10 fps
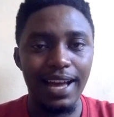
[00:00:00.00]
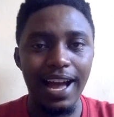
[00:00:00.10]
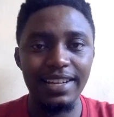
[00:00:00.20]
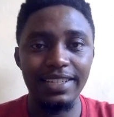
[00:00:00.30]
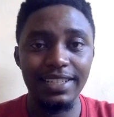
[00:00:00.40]

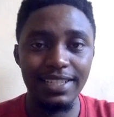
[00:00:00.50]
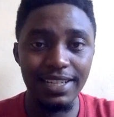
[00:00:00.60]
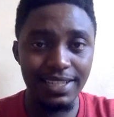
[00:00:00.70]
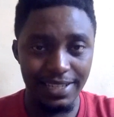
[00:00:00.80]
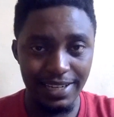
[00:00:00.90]

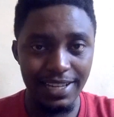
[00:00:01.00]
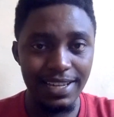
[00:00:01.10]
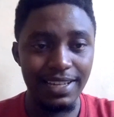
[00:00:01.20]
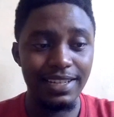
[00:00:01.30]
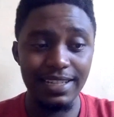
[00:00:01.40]
unintentionally
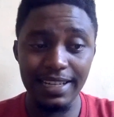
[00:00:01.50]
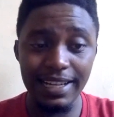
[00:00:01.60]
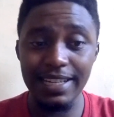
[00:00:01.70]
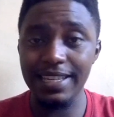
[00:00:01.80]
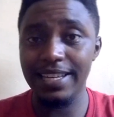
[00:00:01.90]

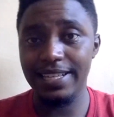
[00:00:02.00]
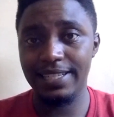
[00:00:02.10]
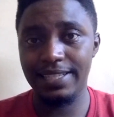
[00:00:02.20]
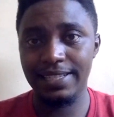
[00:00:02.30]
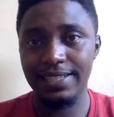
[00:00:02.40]
click
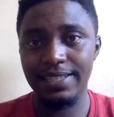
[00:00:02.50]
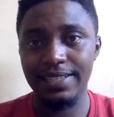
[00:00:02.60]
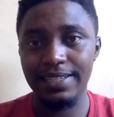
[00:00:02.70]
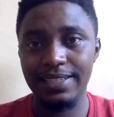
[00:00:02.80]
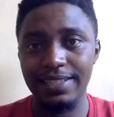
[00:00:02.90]
yes
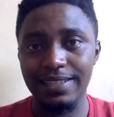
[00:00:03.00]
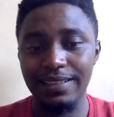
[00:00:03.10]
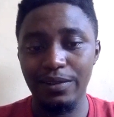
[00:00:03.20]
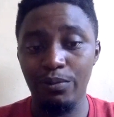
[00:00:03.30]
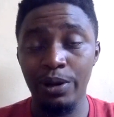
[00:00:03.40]

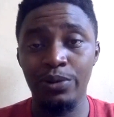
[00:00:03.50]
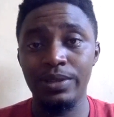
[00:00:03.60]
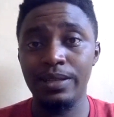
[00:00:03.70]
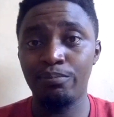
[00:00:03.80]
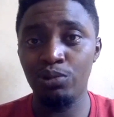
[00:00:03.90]
when you're
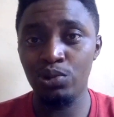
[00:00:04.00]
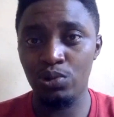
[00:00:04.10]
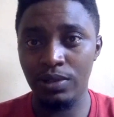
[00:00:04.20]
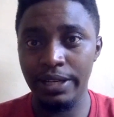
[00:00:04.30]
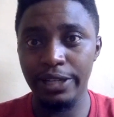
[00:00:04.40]
supposed
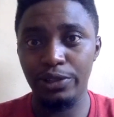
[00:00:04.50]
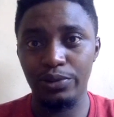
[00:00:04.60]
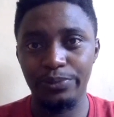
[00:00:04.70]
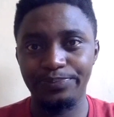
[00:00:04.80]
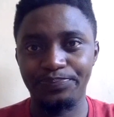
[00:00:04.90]
to click
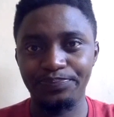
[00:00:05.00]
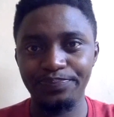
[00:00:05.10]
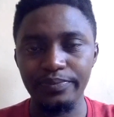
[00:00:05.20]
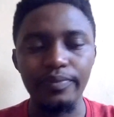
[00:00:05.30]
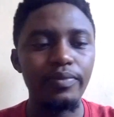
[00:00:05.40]
no.
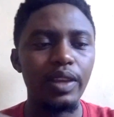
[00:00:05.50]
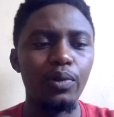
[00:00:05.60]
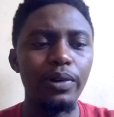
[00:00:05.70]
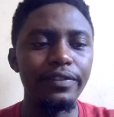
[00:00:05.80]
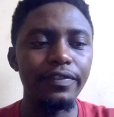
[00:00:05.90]

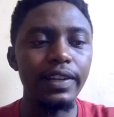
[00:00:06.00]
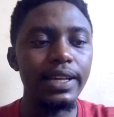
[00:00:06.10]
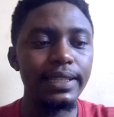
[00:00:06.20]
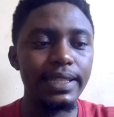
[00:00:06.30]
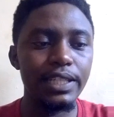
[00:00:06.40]
When
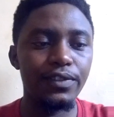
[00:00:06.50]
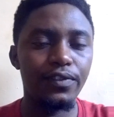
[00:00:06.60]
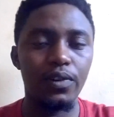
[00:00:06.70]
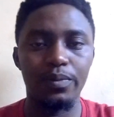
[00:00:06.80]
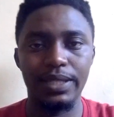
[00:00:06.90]
filling these
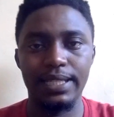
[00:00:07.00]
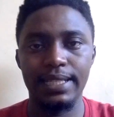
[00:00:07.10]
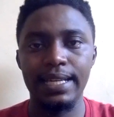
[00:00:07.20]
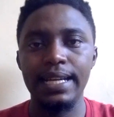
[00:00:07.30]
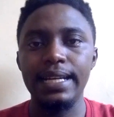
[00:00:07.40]
forms,
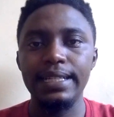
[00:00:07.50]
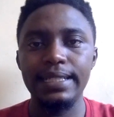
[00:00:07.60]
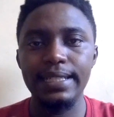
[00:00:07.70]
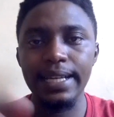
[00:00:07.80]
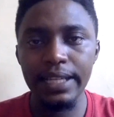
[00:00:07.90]

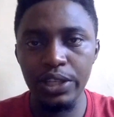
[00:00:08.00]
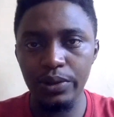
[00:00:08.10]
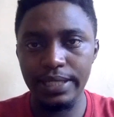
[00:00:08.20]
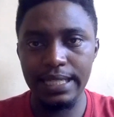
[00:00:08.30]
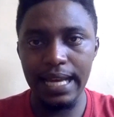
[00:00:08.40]
take
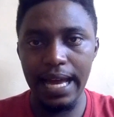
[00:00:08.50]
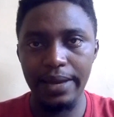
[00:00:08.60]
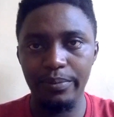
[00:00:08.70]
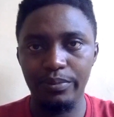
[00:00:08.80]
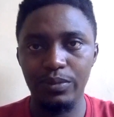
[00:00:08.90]
your
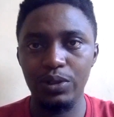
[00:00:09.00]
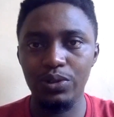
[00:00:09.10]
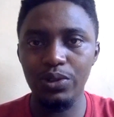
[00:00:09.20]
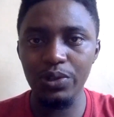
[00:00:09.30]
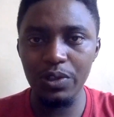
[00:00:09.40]
time.
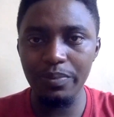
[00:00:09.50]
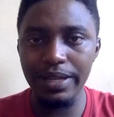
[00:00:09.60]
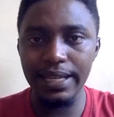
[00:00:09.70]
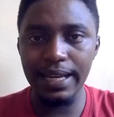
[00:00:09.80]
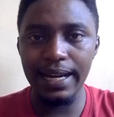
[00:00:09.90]
Don't
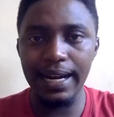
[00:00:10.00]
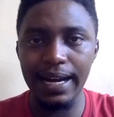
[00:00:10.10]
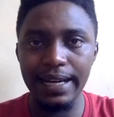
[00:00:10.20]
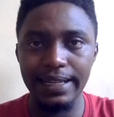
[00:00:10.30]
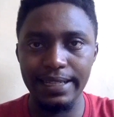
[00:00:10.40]
be in a
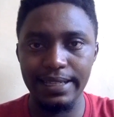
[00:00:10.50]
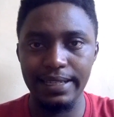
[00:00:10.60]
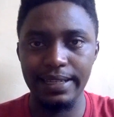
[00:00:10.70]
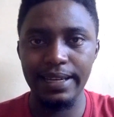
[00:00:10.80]
hurry.